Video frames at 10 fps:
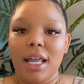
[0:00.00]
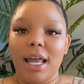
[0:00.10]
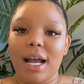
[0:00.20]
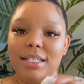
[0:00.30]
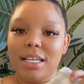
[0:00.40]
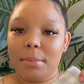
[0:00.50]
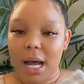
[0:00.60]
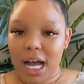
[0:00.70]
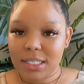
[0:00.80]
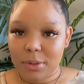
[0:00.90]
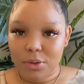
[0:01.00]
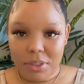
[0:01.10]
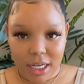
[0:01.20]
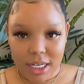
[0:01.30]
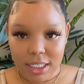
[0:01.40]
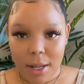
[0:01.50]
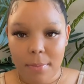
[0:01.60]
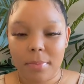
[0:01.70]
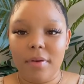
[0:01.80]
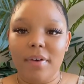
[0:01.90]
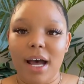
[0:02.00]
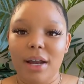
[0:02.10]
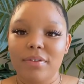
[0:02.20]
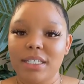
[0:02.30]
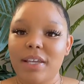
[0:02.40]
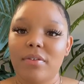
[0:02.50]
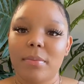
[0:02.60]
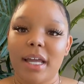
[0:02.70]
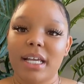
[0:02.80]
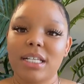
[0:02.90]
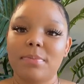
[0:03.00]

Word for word: Like I said, my hospital does provide receiving blankets,